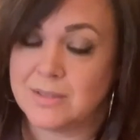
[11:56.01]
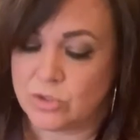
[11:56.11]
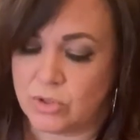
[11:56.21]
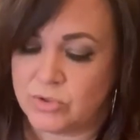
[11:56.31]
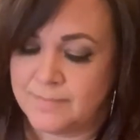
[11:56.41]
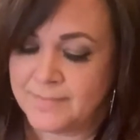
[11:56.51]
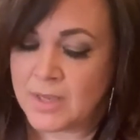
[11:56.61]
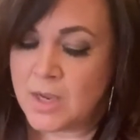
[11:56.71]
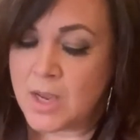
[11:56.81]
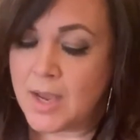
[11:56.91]
It's gross.
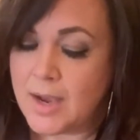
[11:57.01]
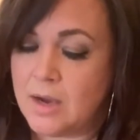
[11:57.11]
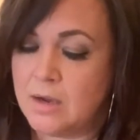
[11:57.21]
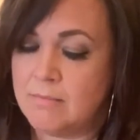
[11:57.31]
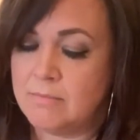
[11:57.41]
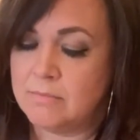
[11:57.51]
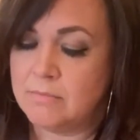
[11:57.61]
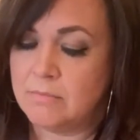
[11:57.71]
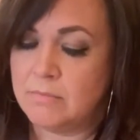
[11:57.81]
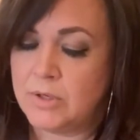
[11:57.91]

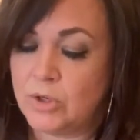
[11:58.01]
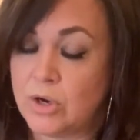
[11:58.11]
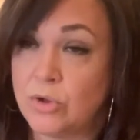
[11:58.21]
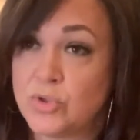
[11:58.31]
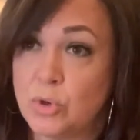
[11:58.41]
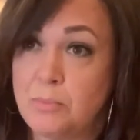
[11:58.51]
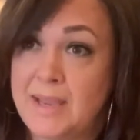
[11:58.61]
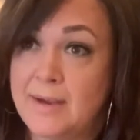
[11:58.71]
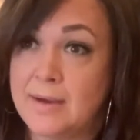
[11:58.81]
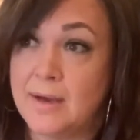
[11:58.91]
You can also make